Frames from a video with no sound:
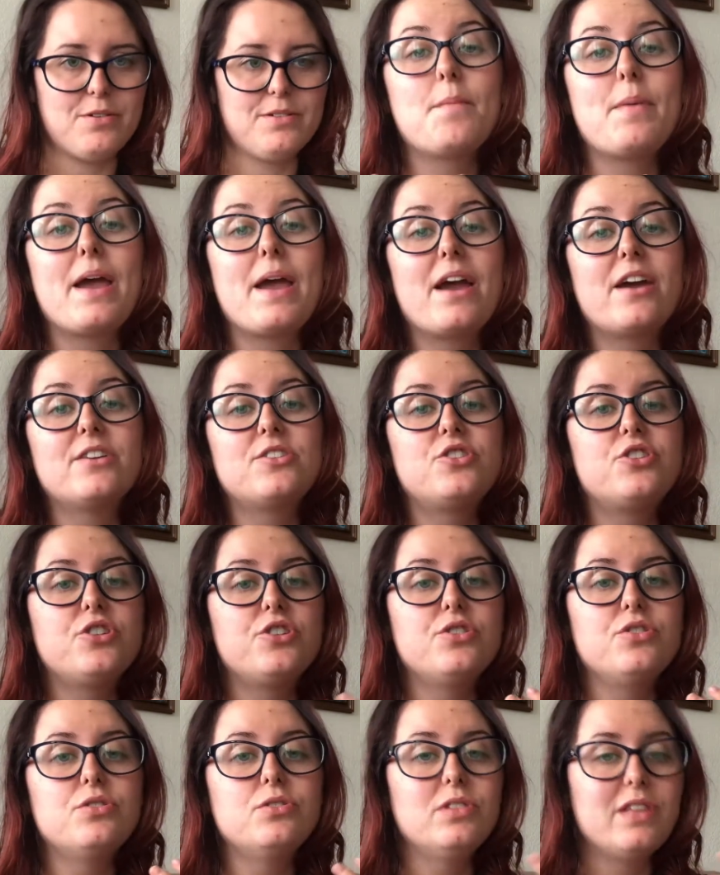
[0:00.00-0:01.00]
Compared
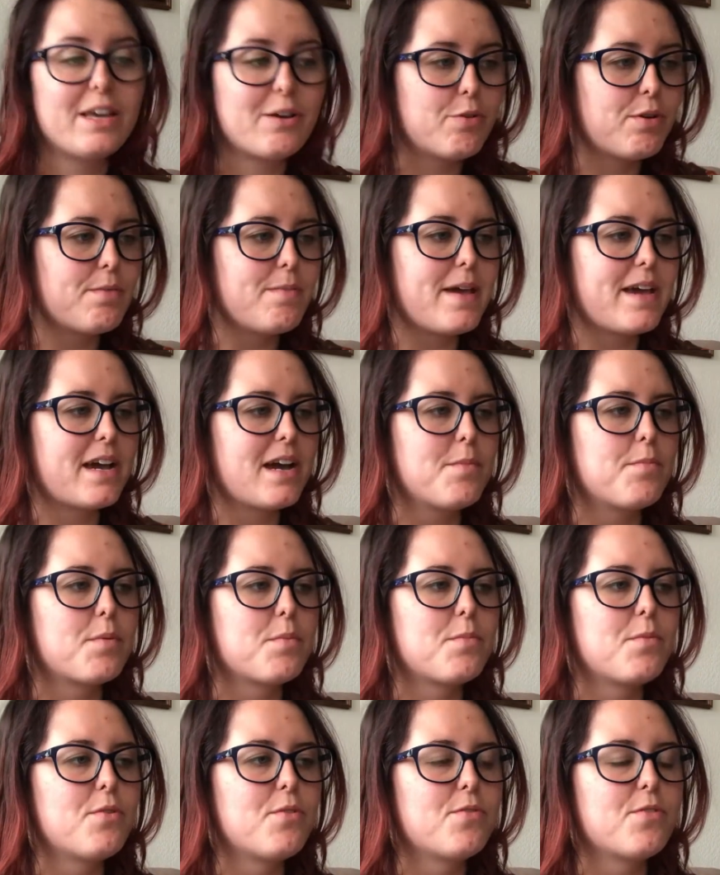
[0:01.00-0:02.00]
to liquid makeup
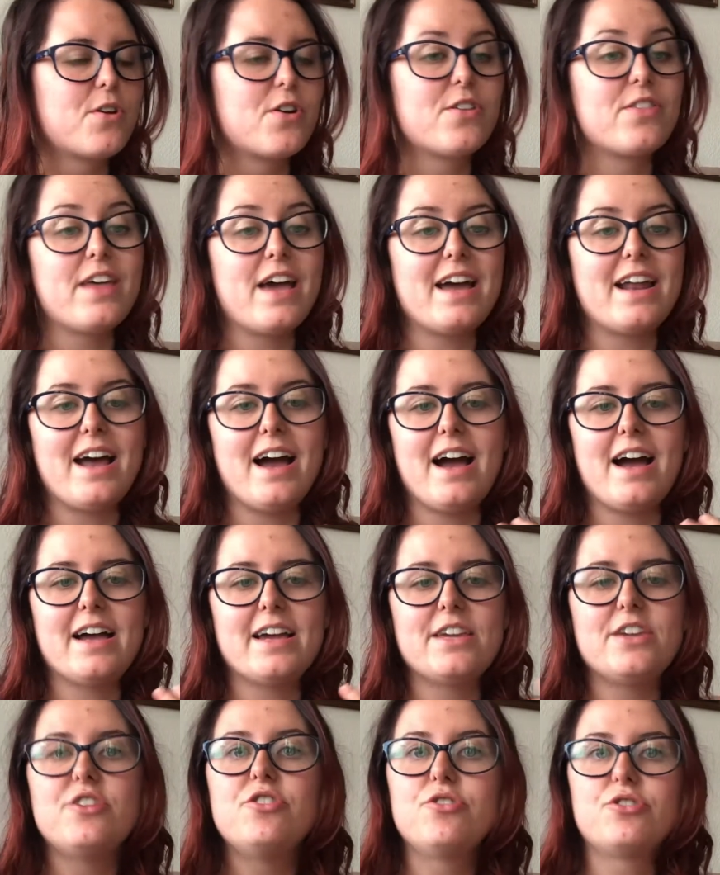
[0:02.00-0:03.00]
remover that I
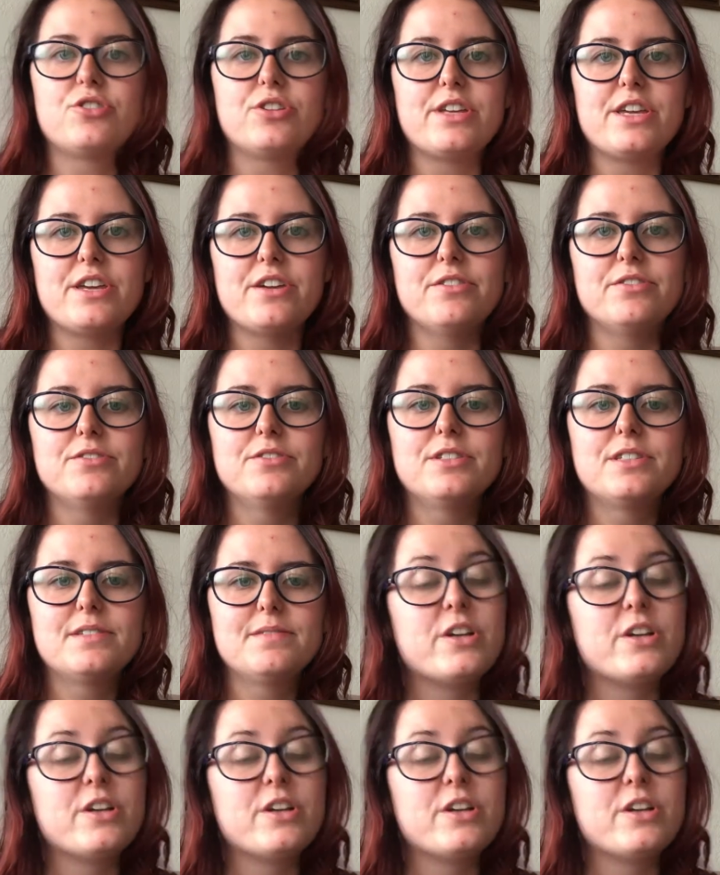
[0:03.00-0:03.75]
usually use,